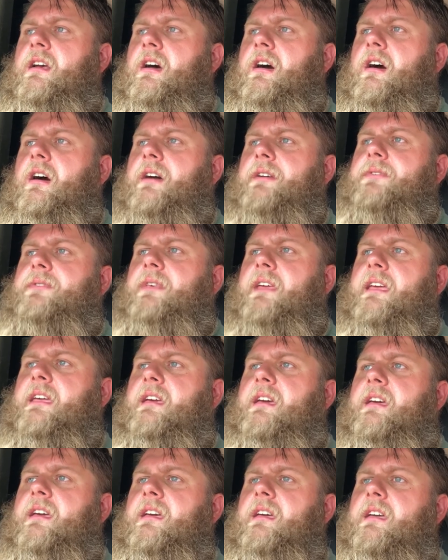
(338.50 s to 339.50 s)
I
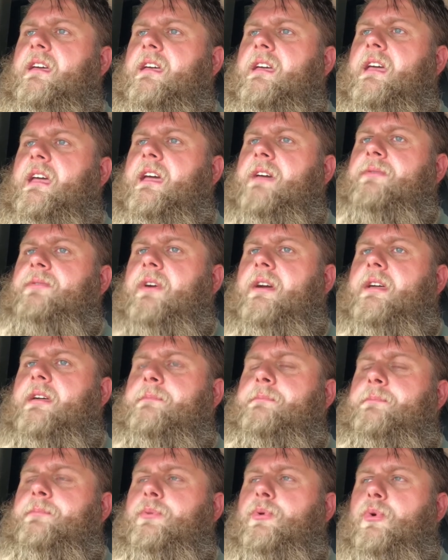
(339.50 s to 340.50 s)
think if I
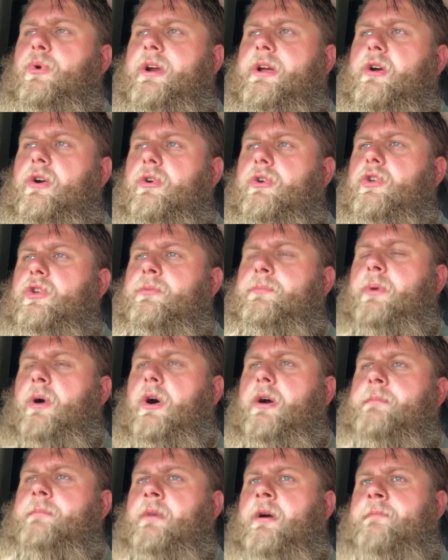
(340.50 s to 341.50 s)
can
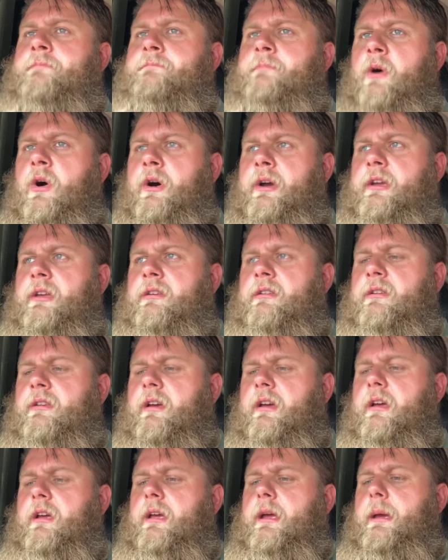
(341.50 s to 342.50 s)
preoccupy my mind
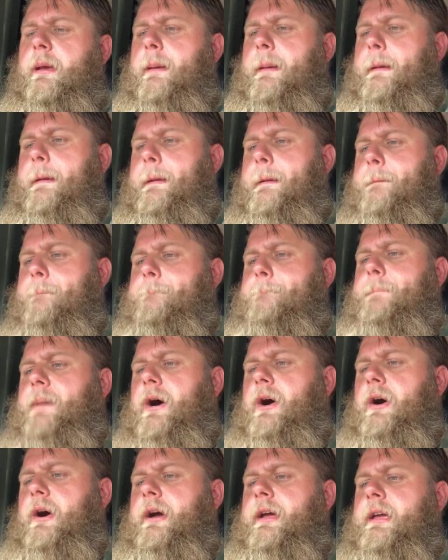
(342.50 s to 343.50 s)

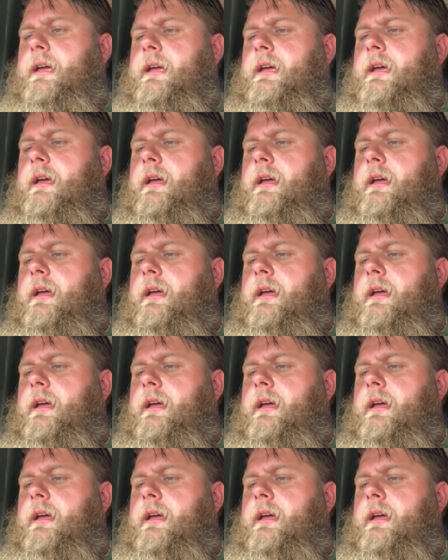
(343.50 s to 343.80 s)
by